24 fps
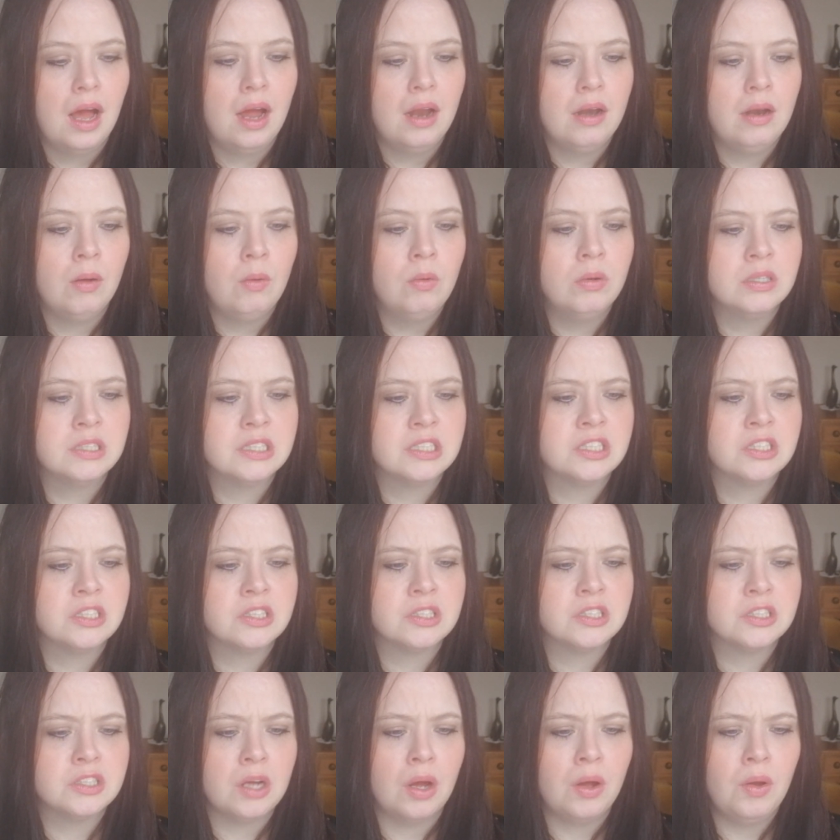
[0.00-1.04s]
and I was
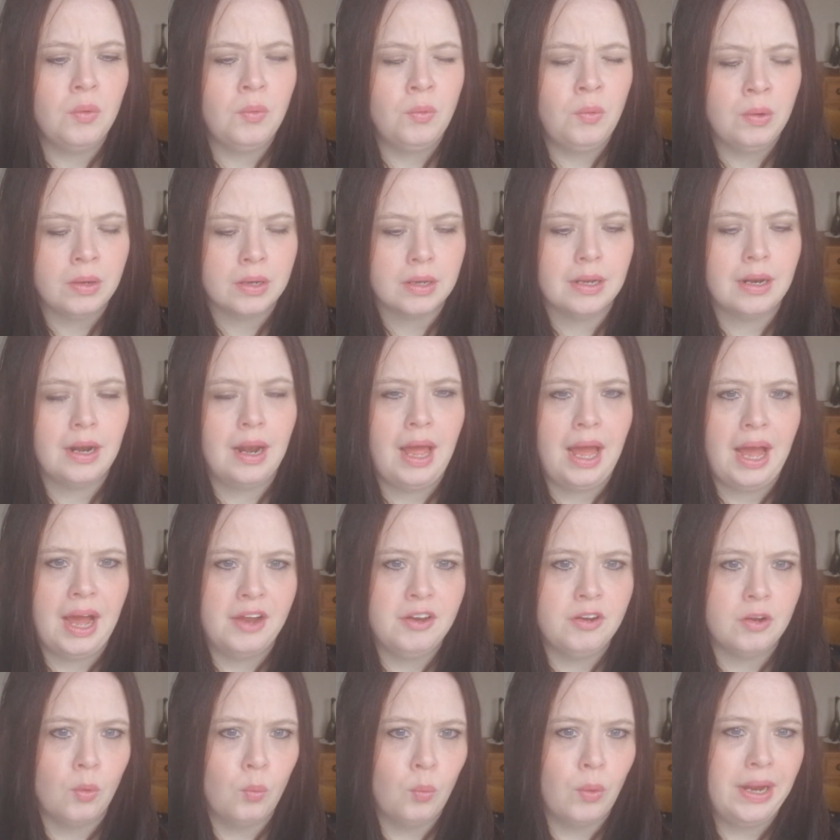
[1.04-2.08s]
so
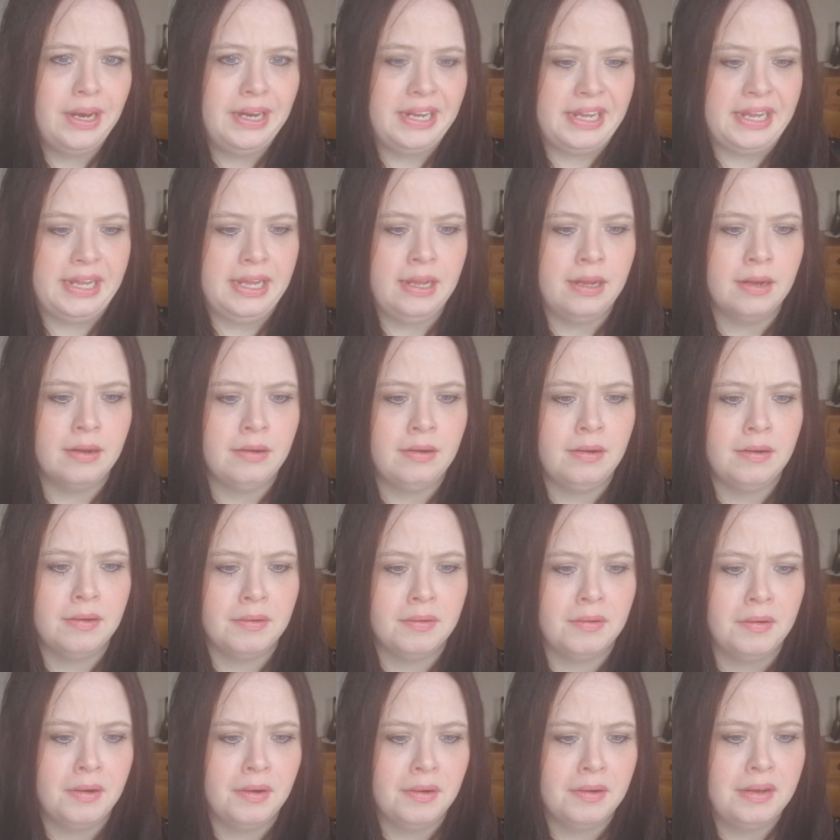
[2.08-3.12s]
glad when he
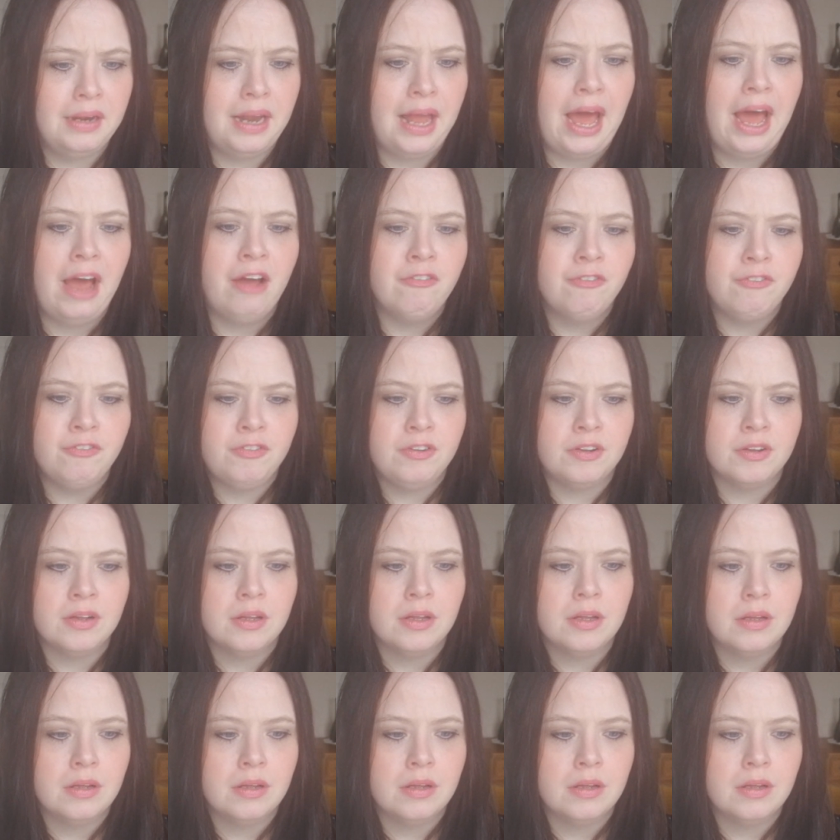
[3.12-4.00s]
left.